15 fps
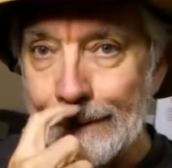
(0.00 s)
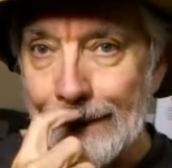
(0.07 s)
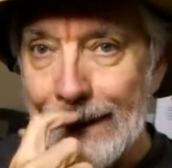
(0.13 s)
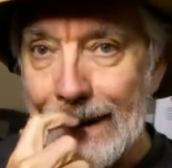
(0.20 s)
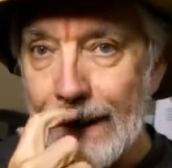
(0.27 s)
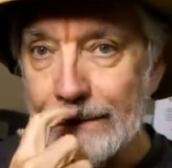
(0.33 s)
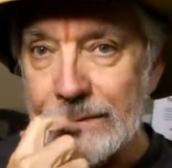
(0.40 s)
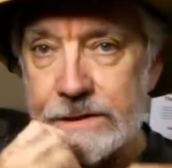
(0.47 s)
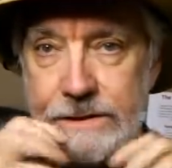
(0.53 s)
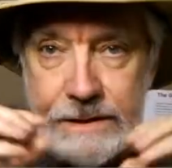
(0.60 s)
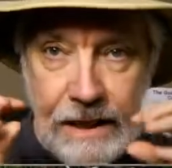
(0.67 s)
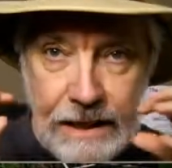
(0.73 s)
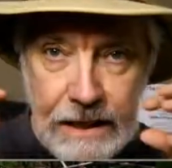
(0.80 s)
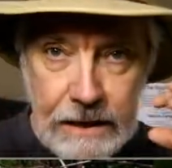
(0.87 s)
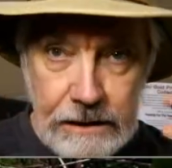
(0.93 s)
And I'm just
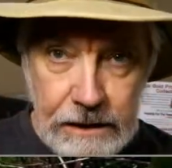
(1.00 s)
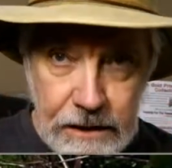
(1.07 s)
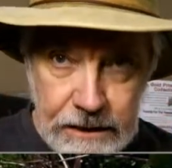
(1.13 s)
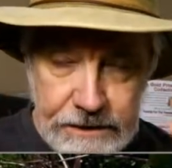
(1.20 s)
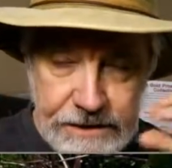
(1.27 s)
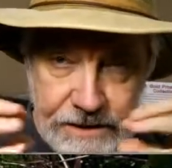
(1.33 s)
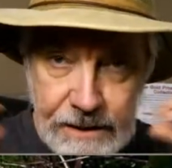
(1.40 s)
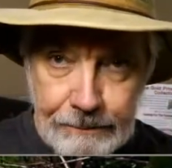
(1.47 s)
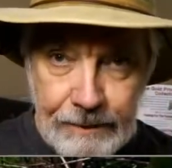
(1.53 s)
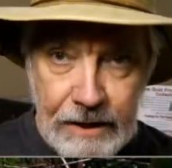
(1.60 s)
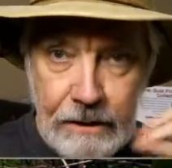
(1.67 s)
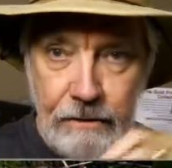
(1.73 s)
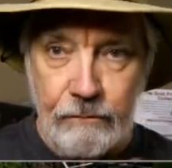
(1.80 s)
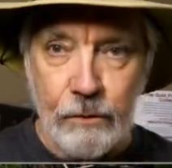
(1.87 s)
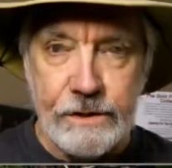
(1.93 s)
taking a little
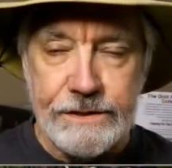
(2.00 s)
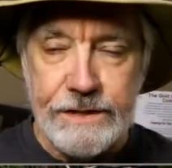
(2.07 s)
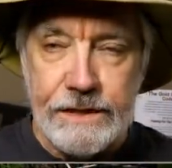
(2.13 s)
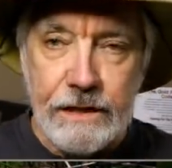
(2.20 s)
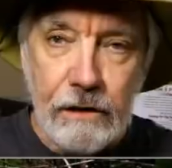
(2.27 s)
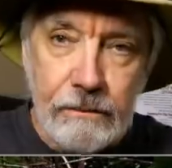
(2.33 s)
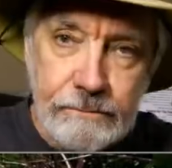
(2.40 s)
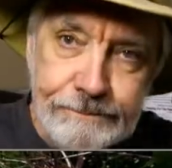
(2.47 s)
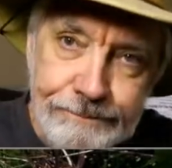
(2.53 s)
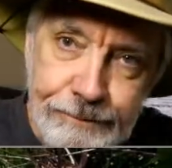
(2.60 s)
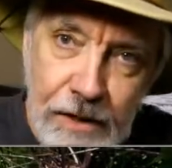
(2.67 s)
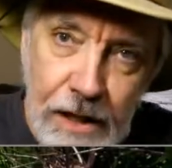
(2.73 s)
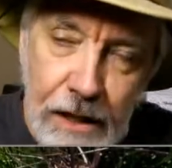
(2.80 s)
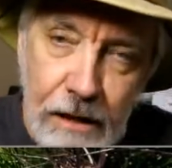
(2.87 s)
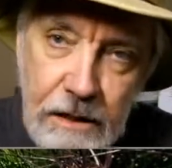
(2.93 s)
snippet of what's in there,
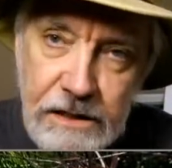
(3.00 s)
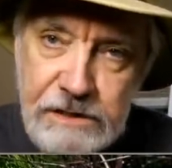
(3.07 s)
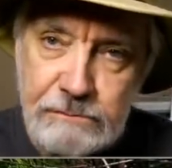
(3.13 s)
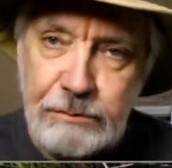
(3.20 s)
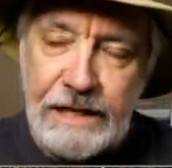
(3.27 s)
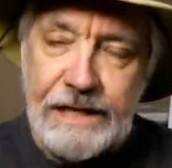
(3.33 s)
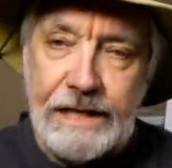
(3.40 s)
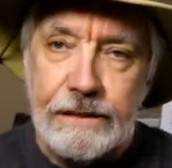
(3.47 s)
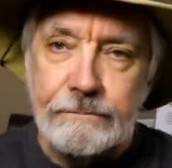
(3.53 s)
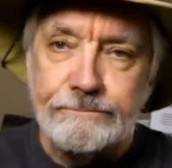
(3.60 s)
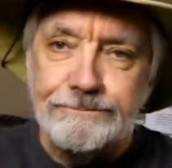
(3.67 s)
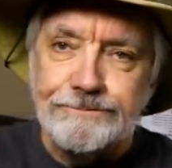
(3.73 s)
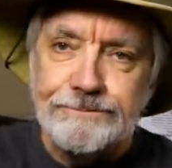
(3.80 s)
and I'll explain it